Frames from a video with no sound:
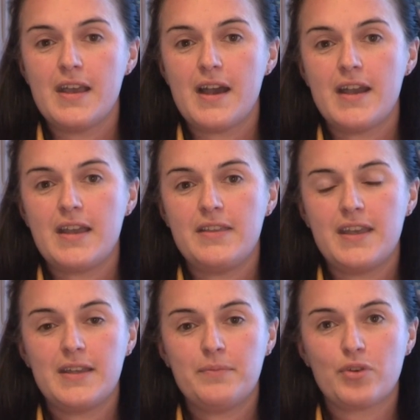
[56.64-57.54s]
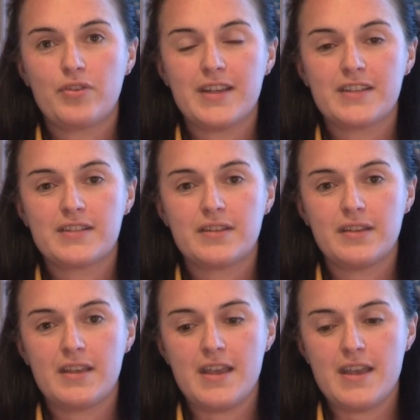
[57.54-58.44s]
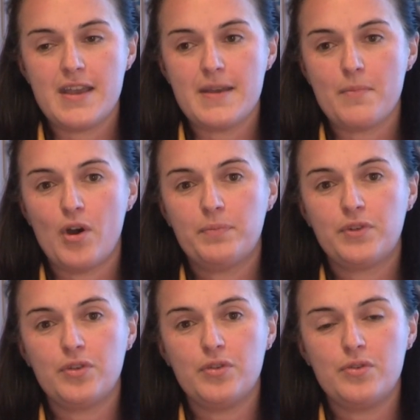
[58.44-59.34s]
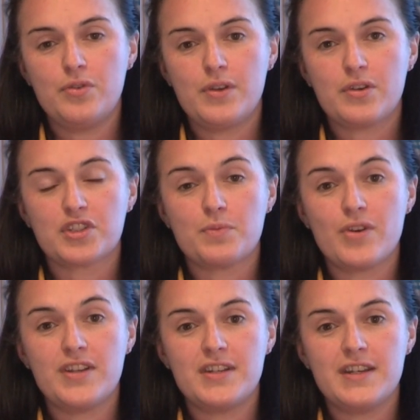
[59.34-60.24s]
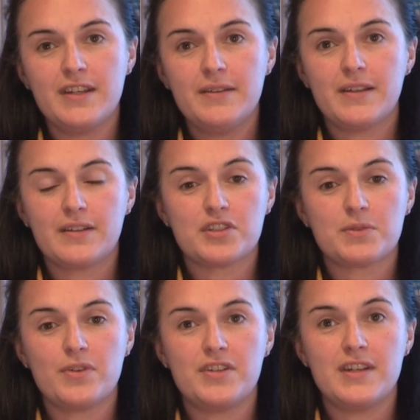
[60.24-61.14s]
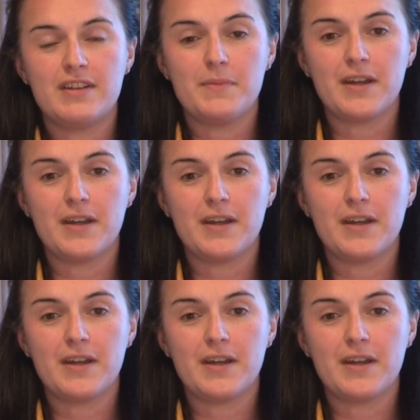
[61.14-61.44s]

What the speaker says: I then progressed up to customer engineering and customer engineering